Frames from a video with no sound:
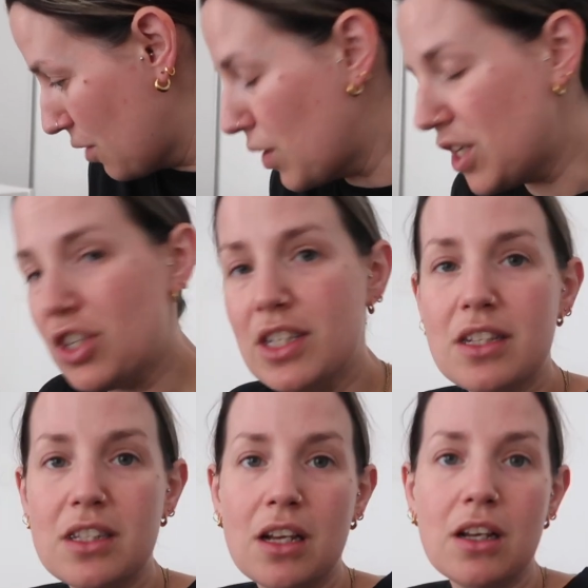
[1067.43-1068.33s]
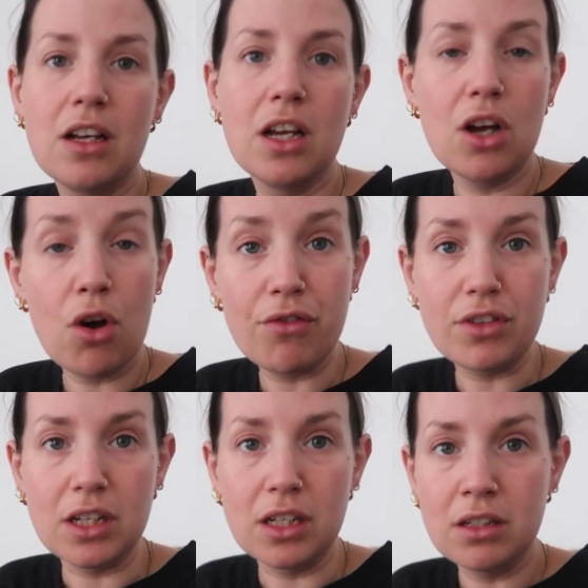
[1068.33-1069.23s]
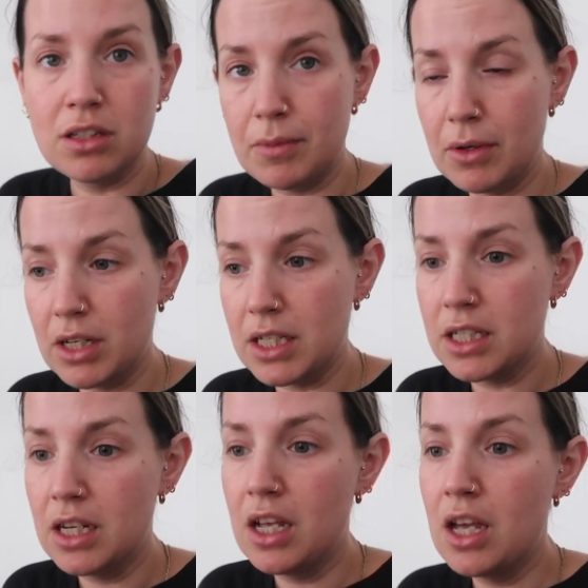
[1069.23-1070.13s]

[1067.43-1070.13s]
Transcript: which is often, to be honest,